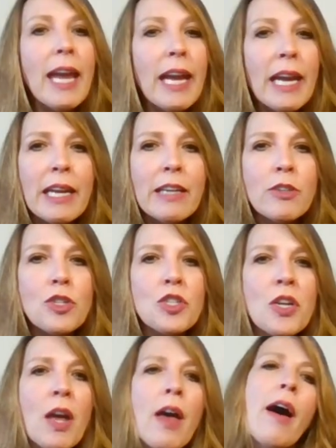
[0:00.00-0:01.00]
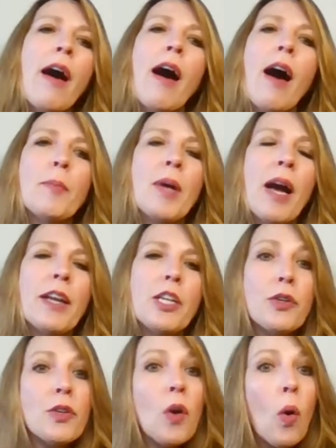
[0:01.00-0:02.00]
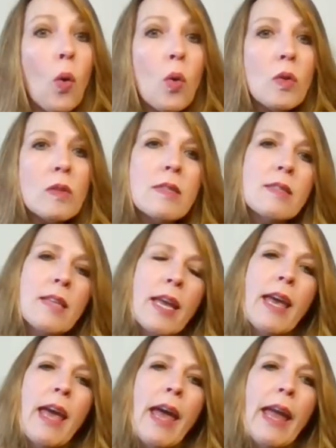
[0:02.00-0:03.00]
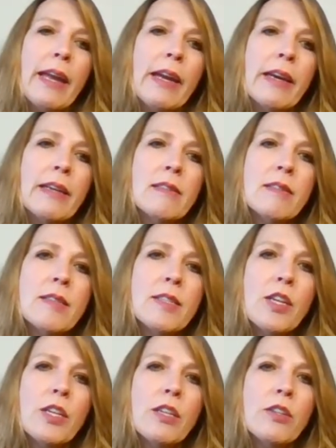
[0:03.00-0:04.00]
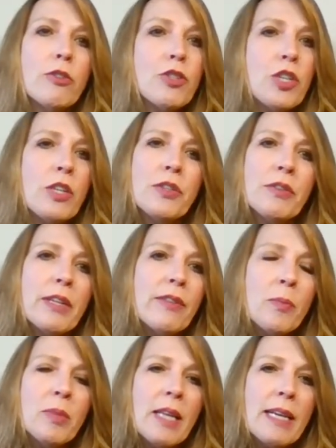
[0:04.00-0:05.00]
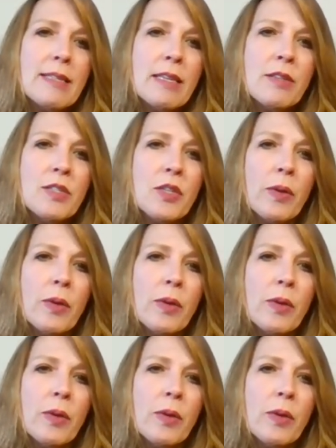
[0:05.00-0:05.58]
age, kind of your goals, and your gender even plays into